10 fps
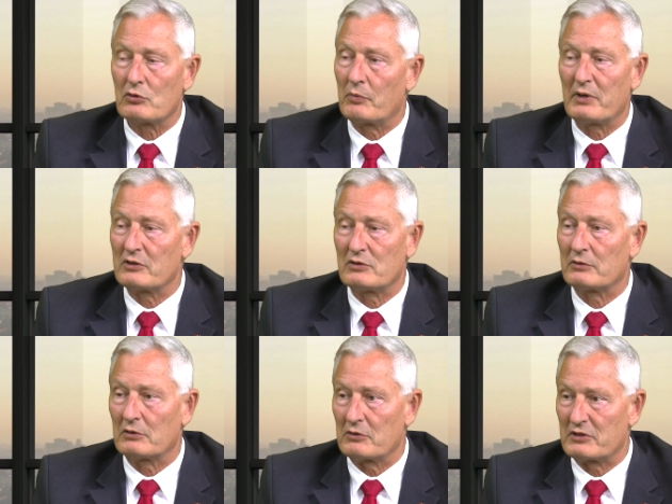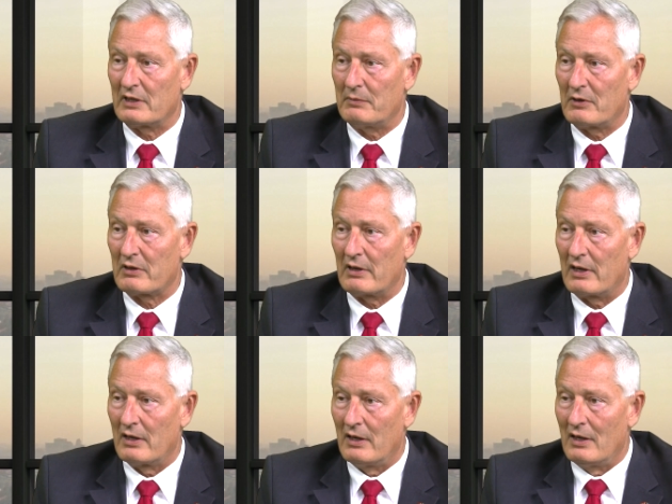Europeans don't understand America,
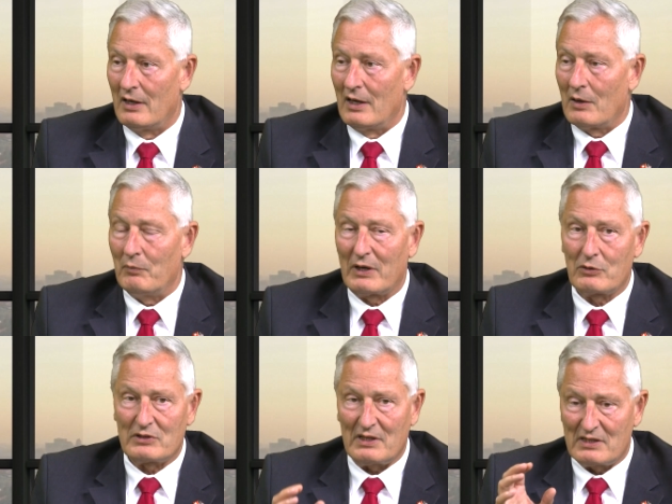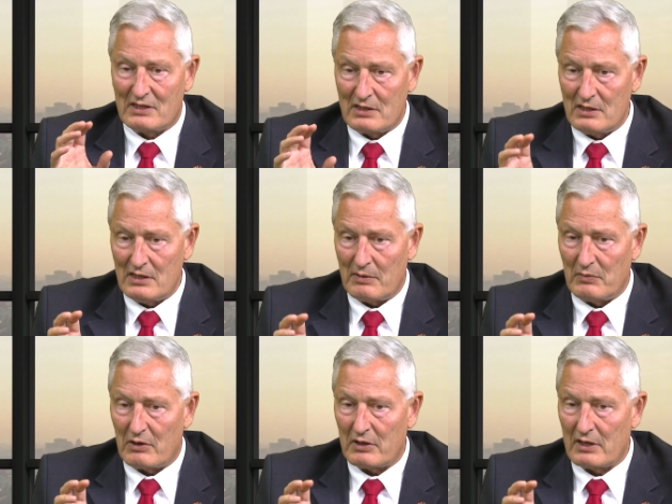because they see
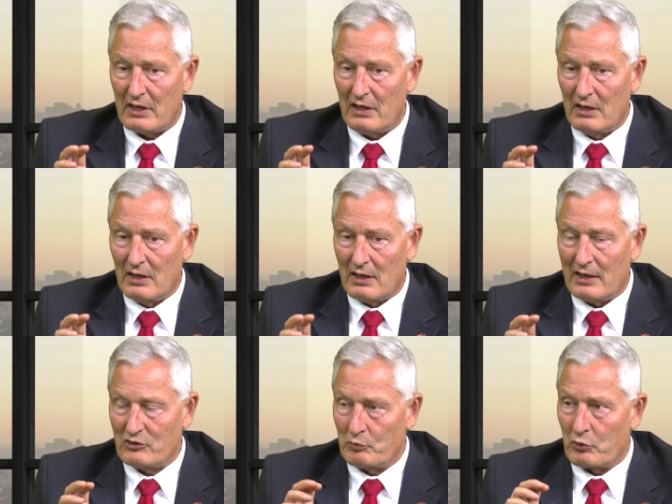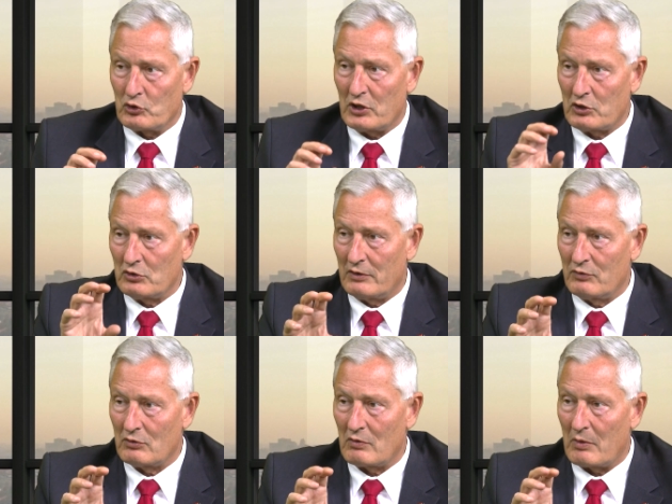America as a projection
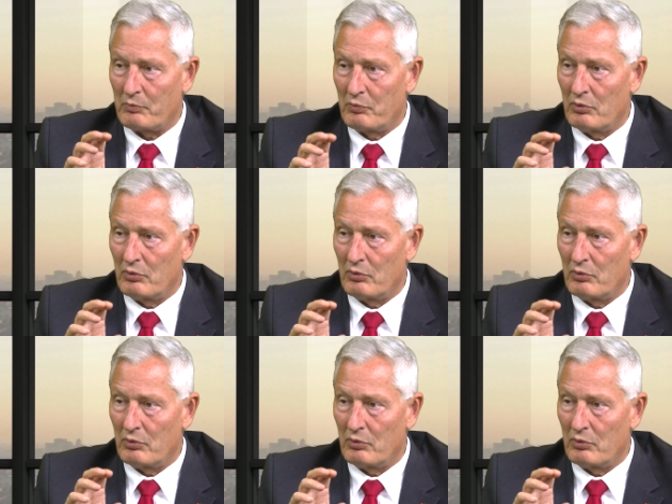of Europe